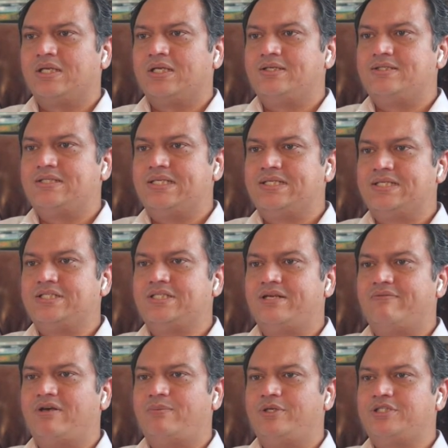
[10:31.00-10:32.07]
Sensation
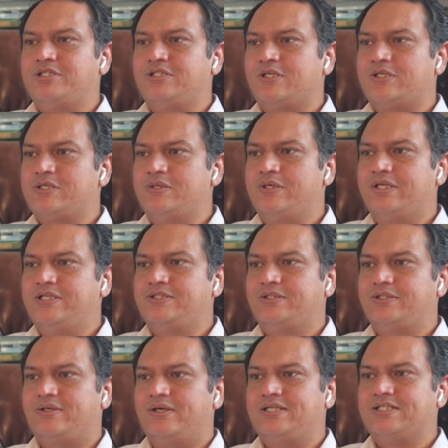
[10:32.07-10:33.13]
and vibrations also decrease on
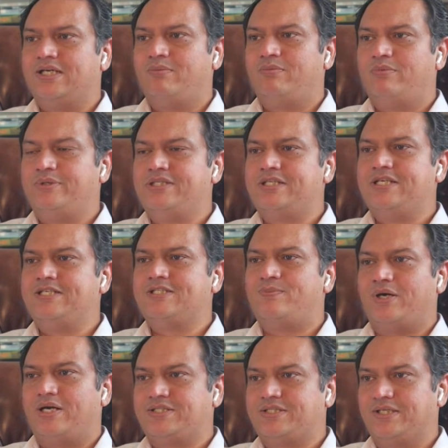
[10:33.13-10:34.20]
the right side. Babinski is
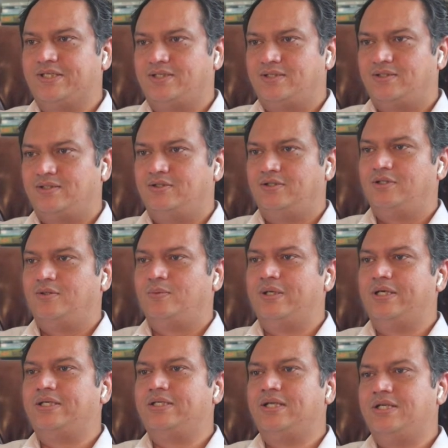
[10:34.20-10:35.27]
present. Where
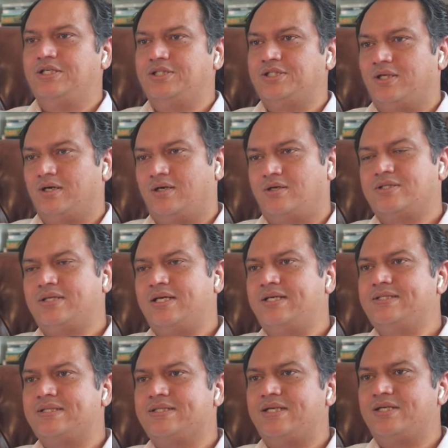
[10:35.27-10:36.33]
did the lesion occur? So
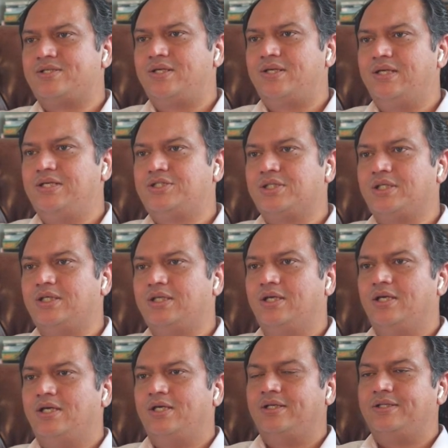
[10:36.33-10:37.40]
it's a central lesion.
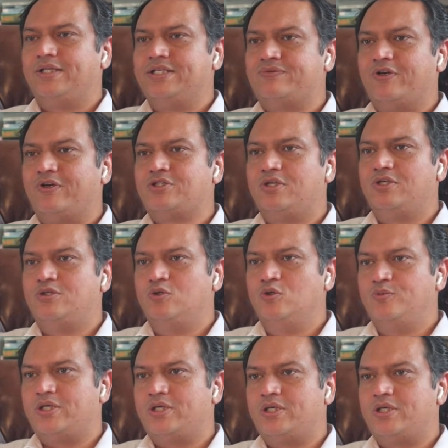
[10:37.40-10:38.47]
There is facial
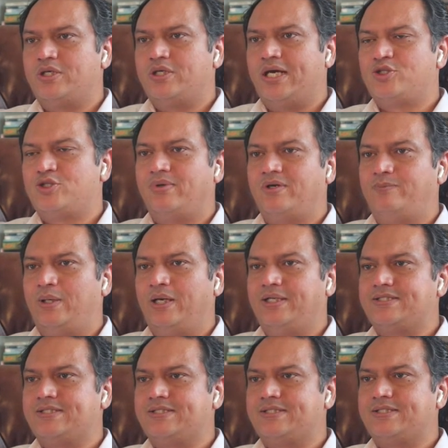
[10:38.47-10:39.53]
droop, so it has
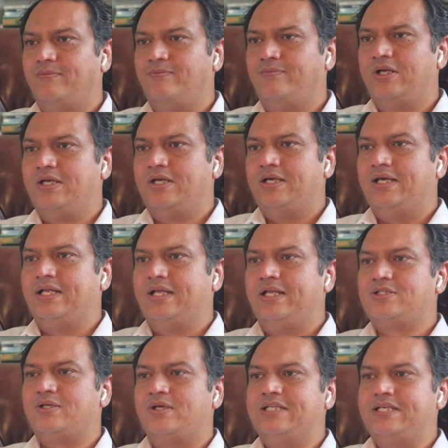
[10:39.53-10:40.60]
brainstem, and it's
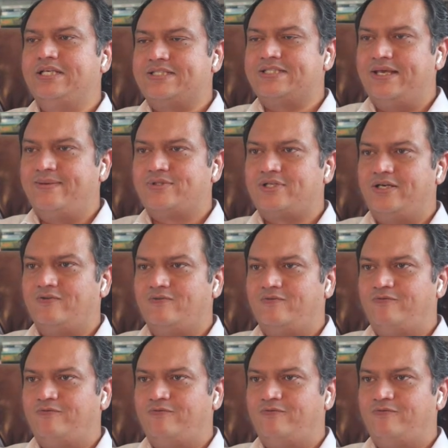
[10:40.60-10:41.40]
on the same side of